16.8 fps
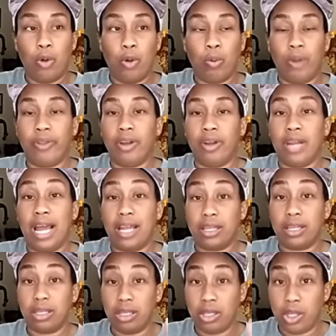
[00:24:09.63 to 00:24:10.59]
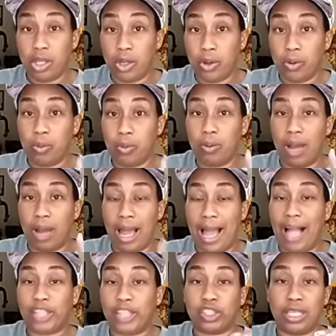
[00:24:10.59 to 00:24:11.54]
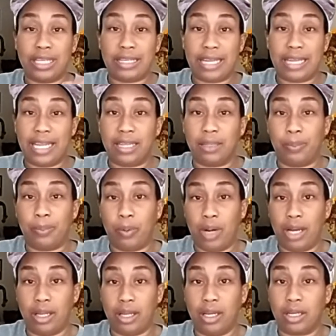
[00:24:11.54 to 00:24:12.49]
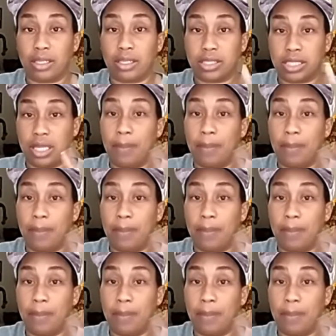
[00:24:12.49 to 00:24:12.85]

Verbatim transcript: Whether or not you actually need the product,